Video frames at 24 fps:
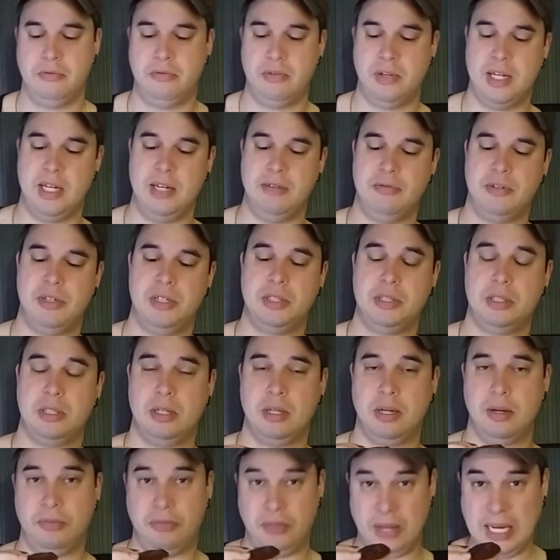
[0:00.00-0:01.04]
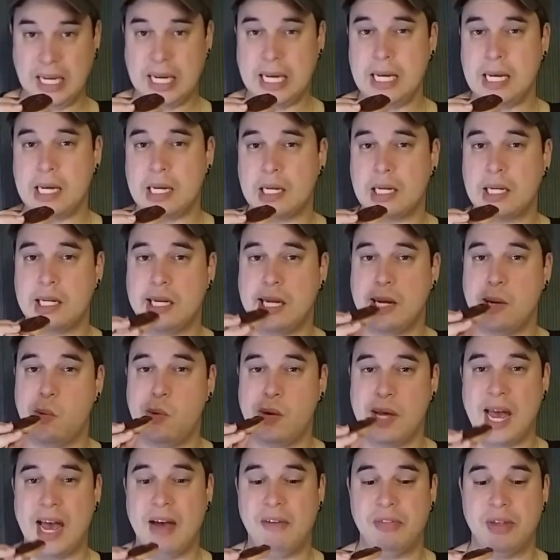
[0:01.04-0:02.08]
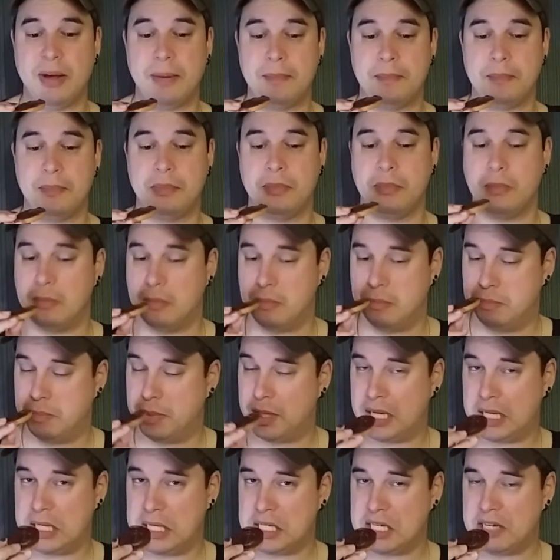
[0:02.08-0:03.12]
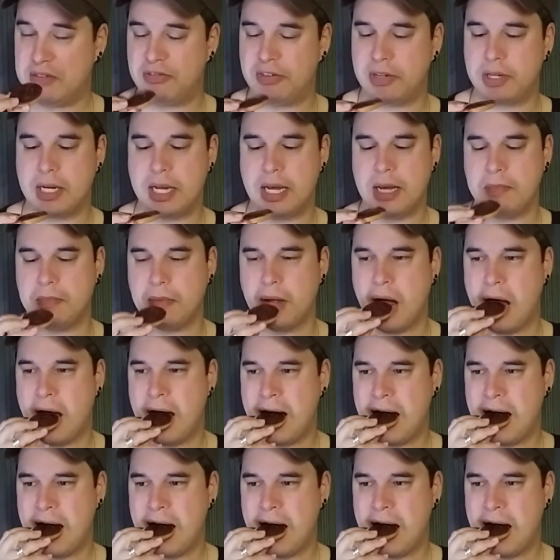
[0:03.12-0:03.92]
flavor thingy, then we have them, but in a different thing.